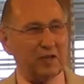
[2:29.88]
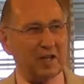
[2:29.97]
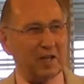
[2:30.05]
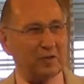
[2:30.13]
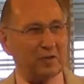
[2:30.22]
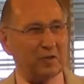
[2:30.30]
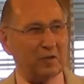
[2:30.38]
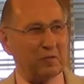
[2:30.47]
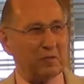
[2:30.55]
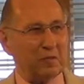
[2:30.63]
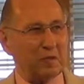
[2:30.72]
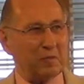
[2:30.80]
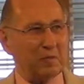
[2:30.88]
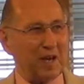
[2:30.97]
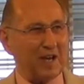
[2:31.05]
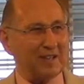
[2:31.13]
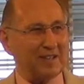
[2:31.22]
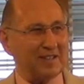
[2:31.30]
and then I'll turn over to the
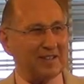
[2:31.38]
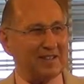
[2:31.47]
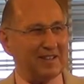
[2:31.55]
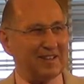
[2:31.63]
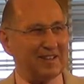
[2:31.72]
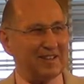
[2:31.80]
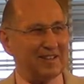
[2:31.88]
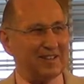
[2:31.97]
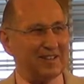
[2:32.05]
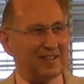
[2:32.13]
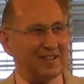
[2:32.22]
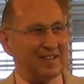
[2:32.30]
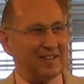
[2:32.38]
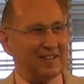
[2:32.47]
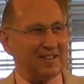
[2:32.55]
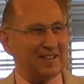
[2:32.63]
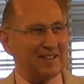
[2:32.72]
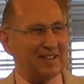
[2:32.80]
back and
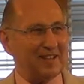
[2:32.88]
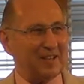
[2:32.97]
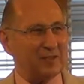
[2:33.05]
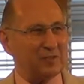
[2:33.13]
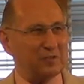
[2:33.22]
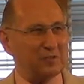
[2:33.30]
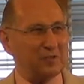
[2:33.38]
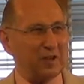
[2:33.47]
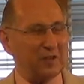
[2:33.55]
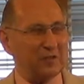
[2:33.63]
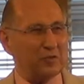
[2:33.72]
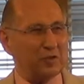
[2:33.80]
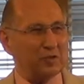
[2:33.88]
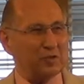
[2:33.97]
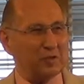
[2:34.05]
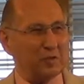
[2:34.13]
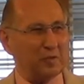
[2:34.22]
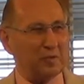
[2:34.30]
look at a list of other
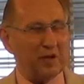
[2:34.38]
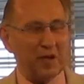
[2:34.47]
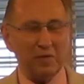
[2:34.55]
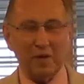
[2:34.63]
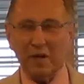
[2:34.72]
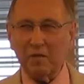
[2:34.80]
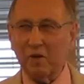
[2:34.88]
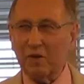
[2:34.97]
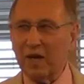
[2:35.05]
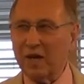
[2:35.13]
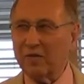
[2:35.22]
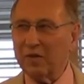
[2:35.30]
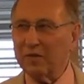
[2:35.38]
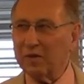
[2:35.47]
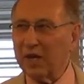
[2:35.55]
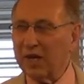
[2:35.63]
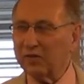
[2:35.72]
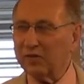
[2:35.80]
things that we've had. When I wrote Life
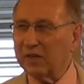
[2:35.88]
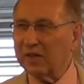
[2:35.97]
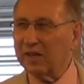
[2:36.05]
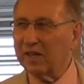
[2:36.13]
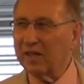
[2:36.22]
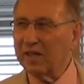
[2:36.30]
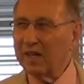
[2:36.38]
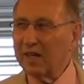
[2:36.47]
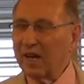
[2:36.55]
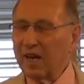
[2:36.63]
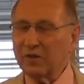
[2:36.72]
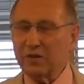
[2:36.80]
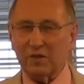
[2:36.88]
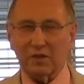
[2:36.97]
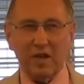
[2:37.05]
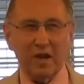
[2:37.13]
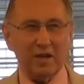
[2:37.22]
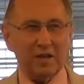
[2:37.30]
Everlasting, I took
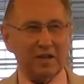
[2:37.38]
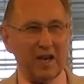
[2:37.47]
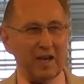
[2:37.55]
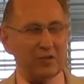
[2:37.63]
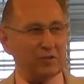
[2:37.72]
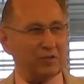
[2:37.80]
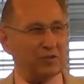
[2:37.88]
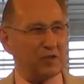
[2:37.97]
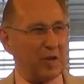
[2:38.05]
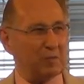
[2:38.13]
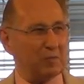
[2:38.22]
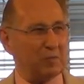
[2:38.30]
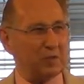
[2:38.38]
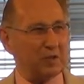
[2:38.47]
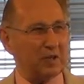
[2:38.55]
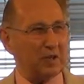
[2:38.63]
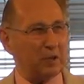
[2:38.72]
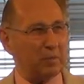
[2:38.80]
long accounts and chopped them
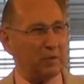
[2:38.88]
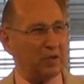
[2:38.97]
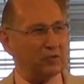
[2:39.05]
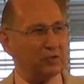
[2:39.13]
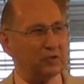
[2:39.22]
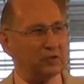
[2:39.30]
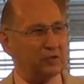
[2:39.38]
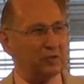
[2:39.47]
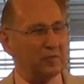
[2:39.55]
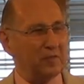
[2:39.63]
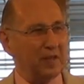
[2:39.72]
into little pieces,